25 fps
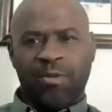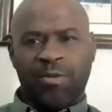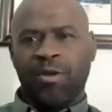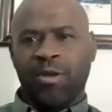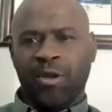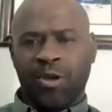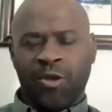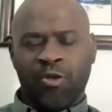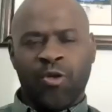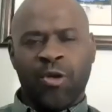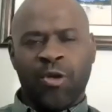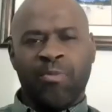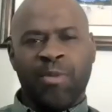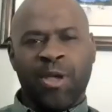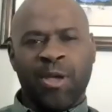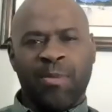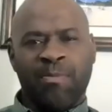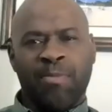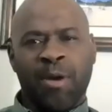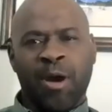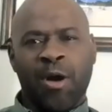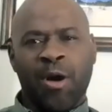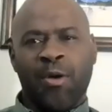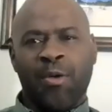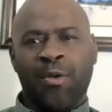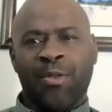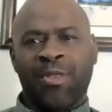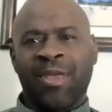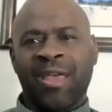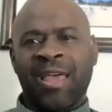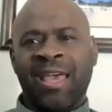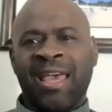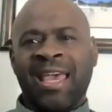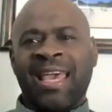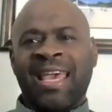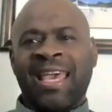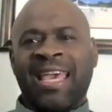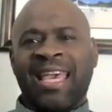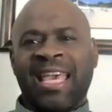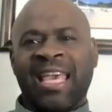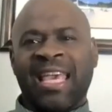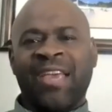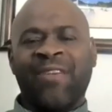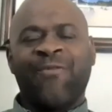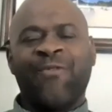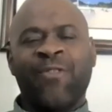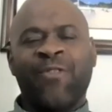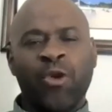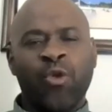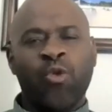and you and me both.
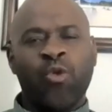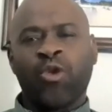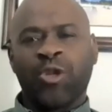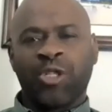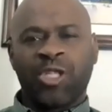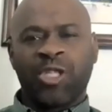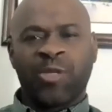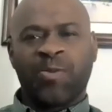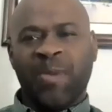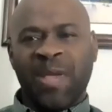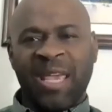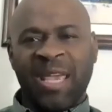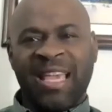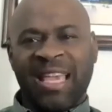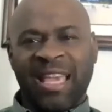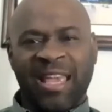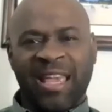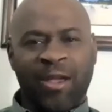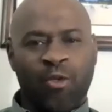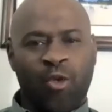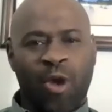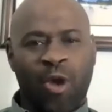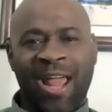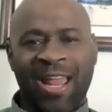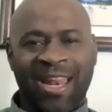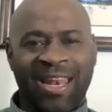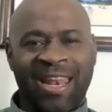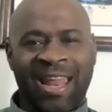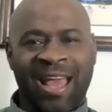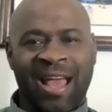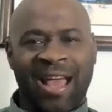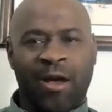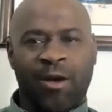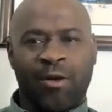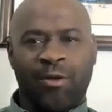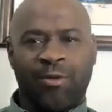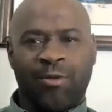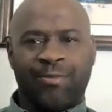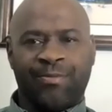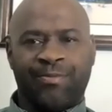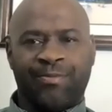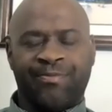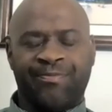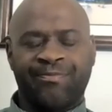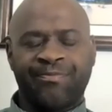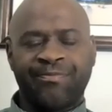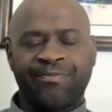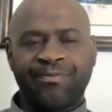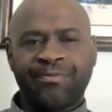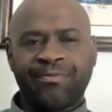If you were speaking right now
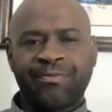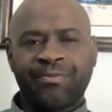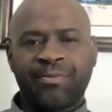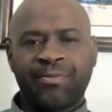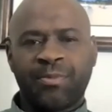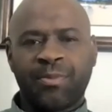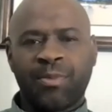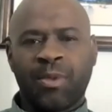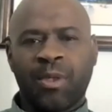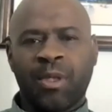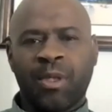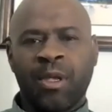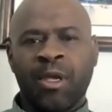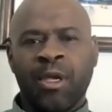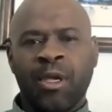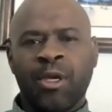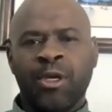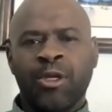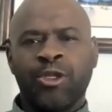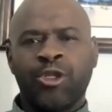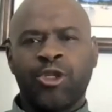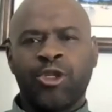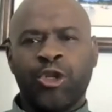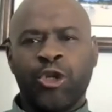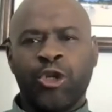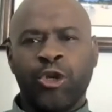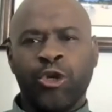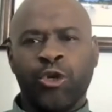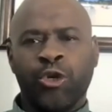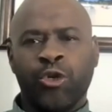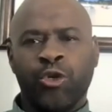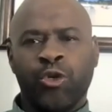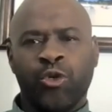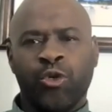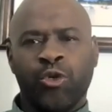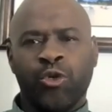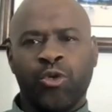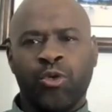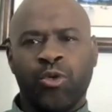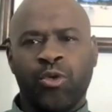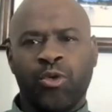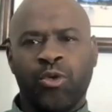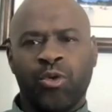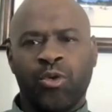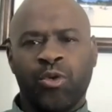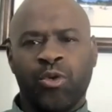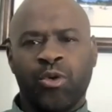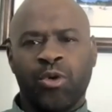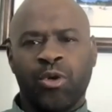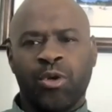to
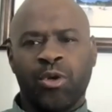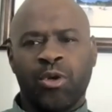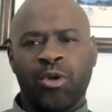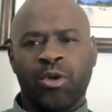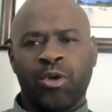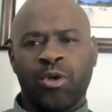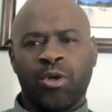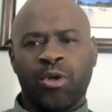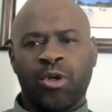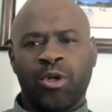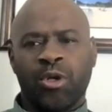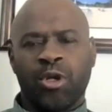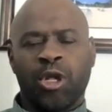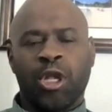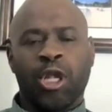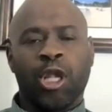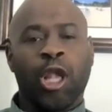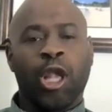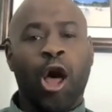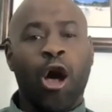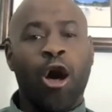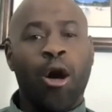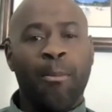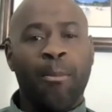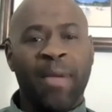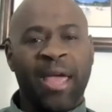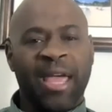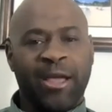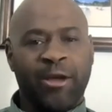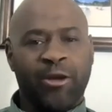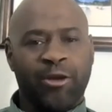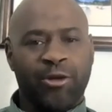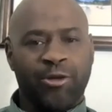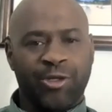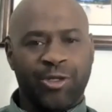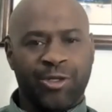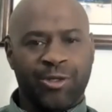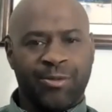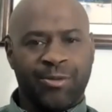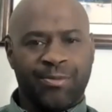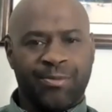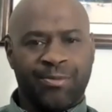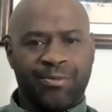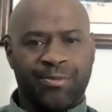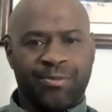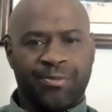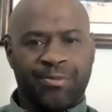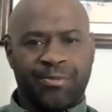lawmakers